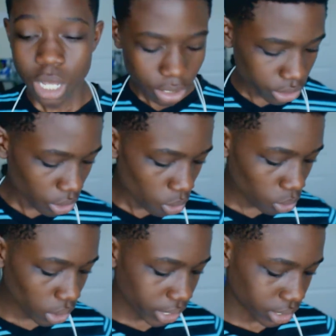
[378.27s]

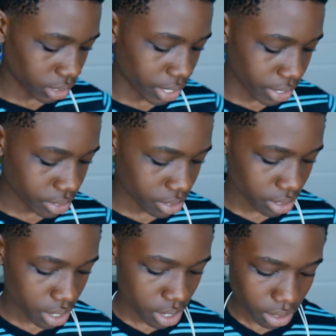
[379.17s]
So let's
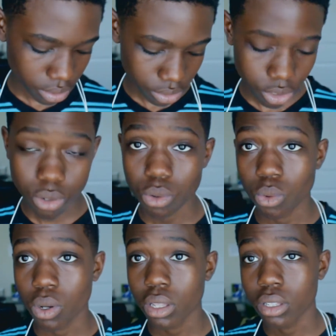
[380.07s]
get
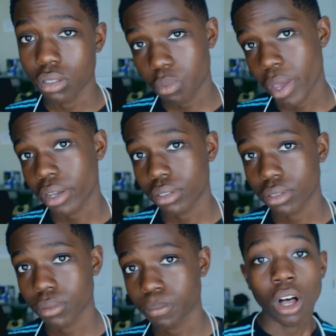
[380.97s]
into the specs.